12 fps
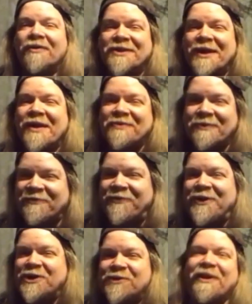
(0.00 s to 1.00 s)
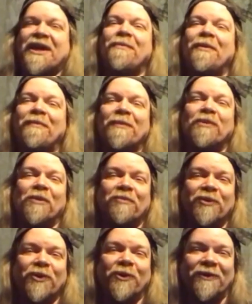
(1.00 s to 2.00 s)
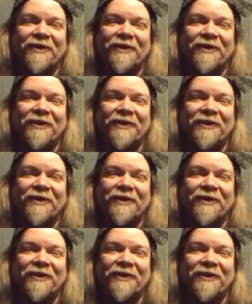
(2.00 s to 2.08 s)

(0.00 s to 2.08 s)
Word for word: It, Fetus became a bit more brutal